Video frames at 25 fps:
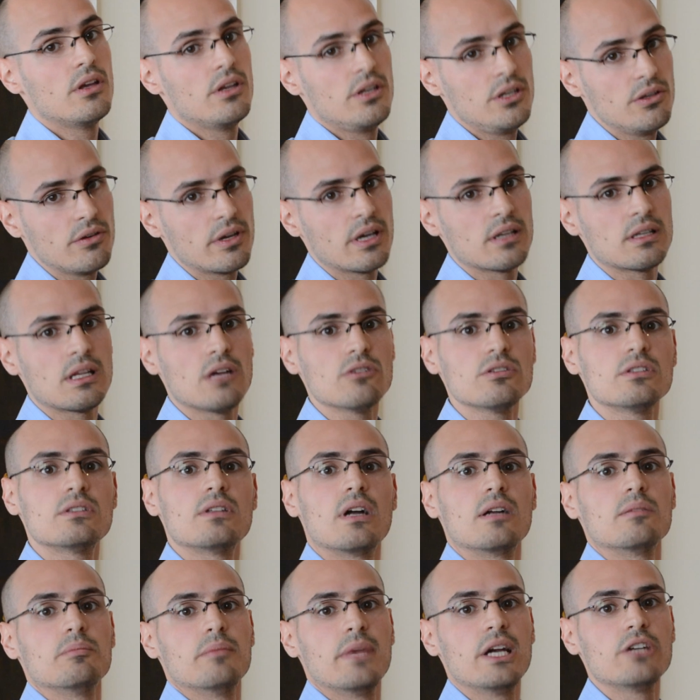You can now
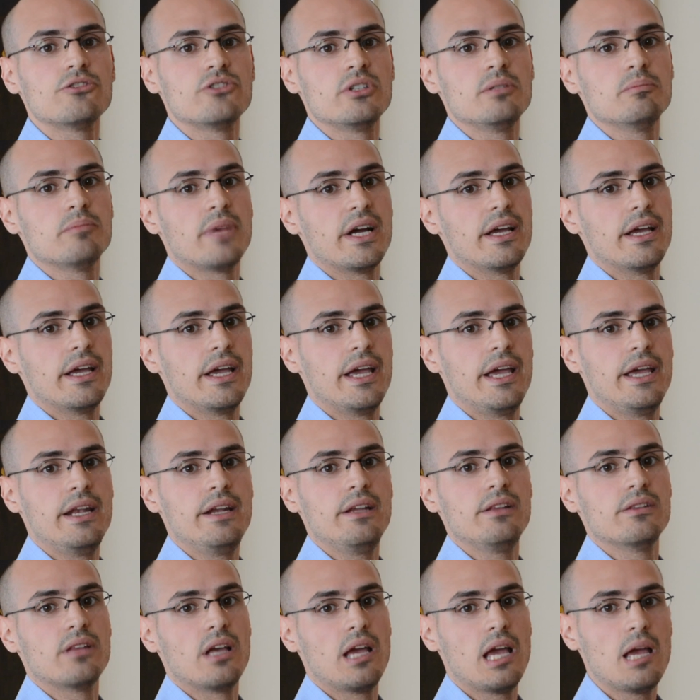start measuring by
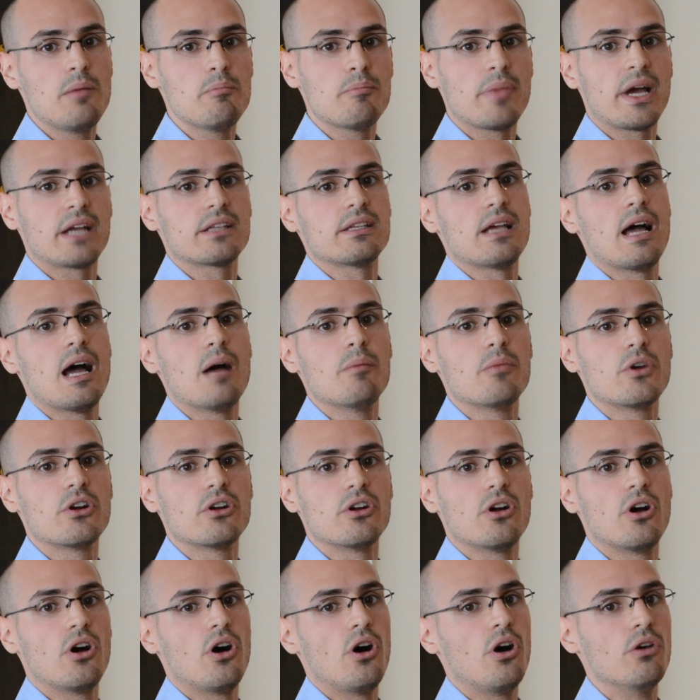hitting the impact
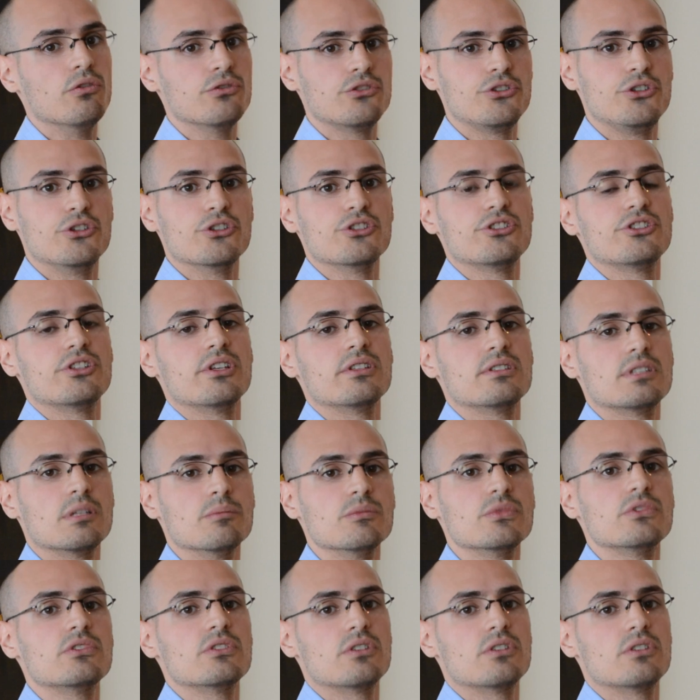hammer onto your system's